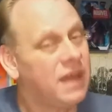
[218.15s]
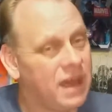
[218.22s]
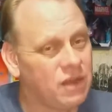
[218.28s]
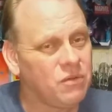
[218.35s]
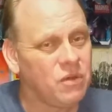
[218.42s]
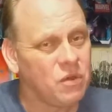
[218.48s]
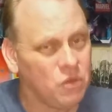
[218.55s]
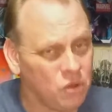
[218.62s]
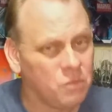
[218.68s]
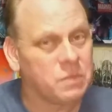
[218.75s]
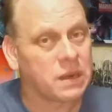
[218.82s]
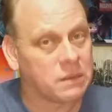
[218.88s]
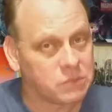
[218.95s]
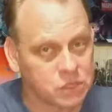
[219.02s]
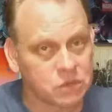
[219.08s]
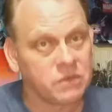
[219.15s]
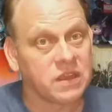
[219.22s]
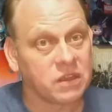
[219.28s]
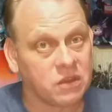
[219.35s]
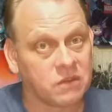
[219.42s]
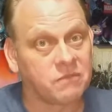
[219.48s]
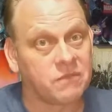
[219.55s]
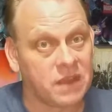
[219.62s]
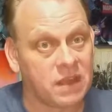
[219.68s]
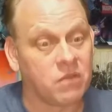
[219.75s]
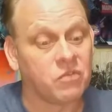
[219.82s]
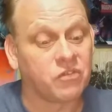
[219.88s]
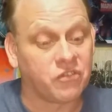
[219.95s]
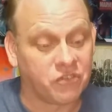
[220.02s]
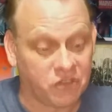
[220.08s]
I don't know who, but I'm sure they could have
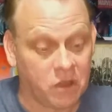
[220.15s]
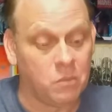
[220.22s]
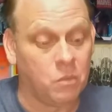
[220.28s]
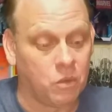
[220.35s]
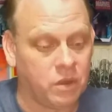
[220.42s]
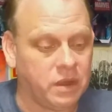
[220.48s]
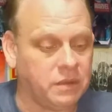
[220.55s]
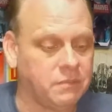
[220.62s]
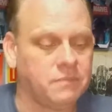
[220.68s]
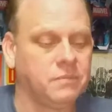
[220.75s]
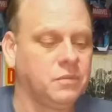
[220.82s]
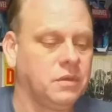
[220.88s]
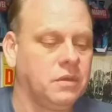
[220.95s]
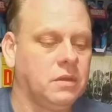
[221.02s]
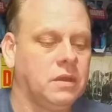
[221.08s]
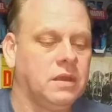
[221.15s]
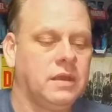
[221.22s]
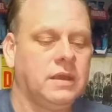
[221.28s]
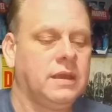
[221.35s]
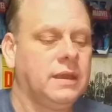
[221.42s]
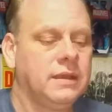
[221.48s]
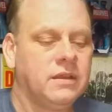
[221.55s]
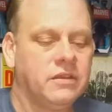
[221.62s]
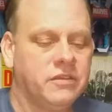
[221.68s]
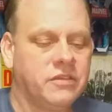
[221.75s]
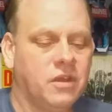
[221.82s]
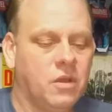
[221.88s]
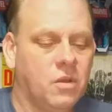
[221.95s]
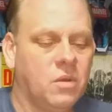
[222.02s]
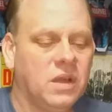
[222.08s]
found someone.
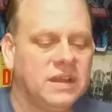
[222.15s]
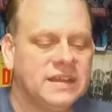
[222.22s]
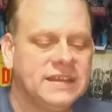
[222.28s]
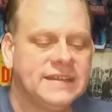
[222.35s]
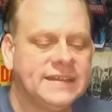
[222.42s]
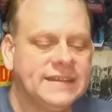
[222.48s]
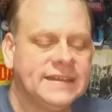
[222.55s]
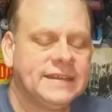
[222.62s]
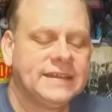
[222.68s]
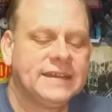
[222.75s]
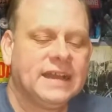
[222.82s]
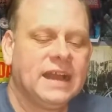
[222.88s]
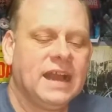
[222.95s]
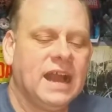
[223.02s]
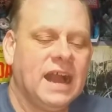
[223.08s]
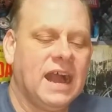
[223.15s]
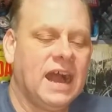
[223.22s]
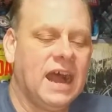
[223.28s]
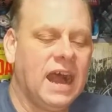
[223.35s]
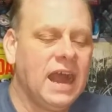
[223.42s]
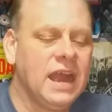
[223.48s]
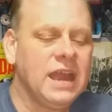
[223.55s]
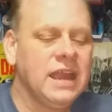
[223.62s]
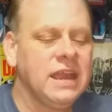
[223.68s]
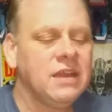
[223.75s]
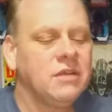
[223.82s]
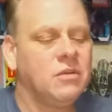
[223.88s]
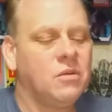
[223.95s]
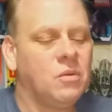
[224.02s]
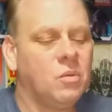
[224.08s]
So I
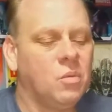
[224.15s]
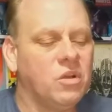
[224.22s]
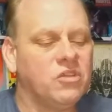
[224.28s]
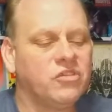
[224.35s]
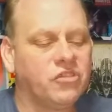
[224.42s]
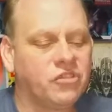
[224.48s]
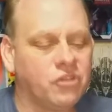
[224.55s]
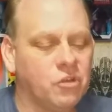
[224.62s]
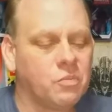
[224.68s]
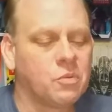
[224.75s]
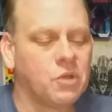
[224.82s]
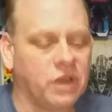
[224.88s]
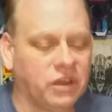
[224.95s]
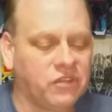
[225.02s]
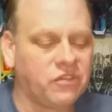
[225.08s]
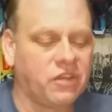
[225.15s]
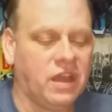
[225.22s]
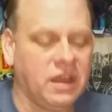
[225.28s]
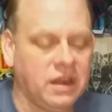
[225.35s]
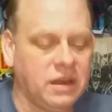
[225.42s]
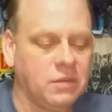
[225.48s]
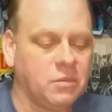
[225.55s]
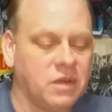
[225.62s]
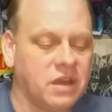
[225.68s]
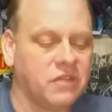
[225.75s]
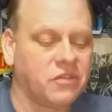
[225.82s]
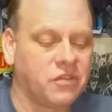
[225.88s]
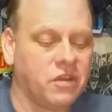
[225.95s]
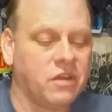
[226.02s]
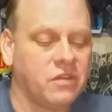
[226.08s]
was super excited when I
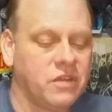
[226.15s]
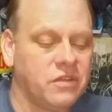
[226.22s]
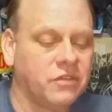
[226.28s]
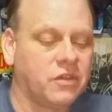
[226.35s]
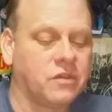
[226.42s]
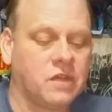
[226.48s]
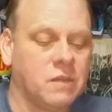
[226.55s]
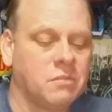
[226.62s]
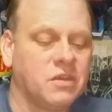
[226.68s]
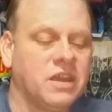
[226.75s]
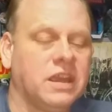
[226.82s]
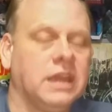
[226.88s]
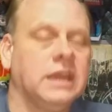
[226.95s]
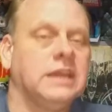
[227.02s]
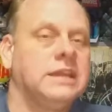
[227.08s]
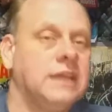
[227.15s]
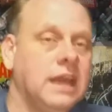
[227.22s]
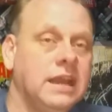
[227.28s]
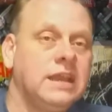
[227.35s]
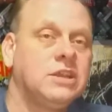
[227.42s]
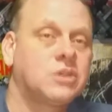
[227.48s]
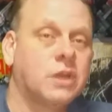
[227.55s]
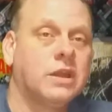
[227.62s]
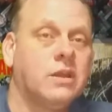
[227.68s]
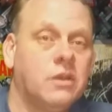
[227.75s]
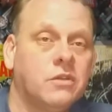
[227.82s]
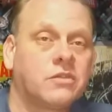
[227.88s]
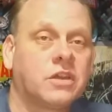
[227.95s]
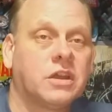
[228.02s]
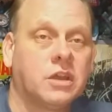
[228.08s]
saw this because I'm thinking Danny
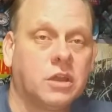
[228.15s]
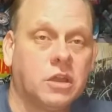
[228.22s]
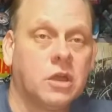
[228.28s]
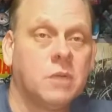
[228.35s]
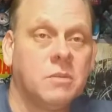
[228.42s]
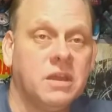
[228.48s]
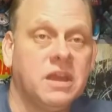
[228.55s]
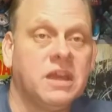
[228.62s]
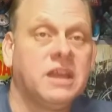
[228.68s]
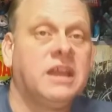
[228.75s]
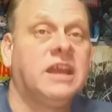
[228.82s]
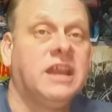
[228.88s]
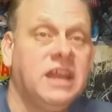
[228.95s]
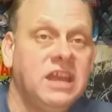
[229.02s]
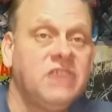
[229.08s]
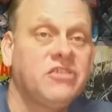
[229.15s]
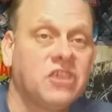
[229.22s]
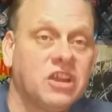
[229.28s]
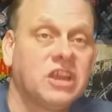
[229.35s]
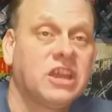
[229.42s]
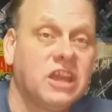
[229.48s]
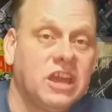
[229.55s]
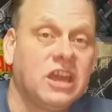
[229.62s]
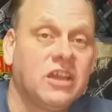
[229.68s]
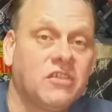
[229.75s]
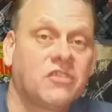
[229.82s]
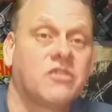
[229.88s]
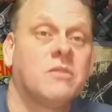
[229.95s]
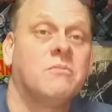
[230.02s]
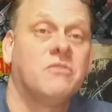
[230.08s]
Trejo is going to come in and he's going to kick
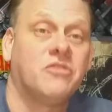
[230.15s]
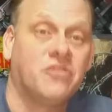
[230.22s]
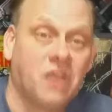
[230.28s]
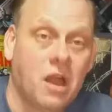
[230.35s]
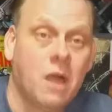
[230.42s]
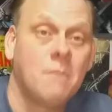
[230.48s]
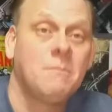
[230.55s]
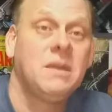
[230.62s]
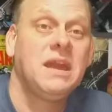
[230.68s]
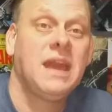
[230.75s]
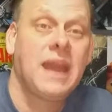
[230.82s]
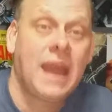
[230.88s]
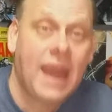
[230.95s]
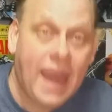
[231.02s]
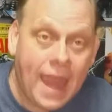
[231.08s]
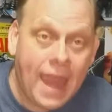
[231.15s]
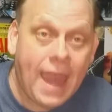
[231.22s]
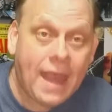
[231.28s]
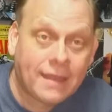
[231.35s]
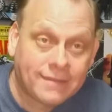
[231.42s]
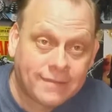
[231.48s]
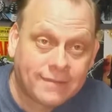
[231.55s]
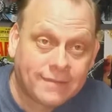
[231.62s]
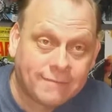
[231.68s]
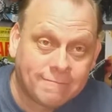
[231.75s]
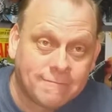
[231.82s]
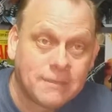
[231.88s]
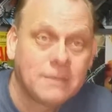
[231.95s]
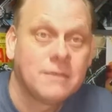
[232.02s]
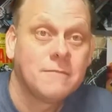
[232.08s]
some zombie ass.
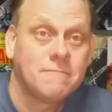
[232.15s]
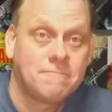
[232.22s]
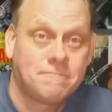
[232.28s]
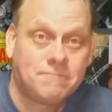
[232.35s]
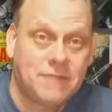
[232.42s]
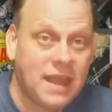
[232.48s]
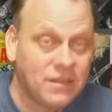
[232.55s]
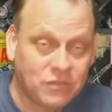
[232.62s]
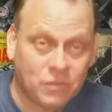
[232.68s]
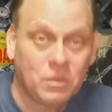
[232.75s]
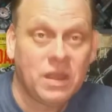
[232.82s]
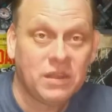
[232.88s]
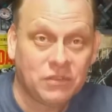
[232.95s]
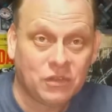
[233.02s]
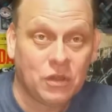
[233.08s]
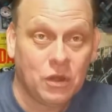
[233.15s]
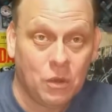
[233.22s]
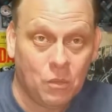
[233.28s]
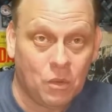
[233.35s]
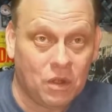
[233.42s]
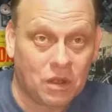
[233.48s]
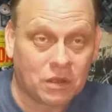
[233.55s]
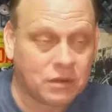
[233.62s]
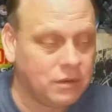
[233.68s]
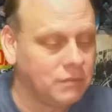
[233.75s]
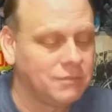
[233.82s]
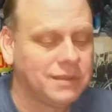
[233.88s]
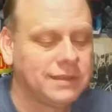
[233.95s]
That's the way it's going to work.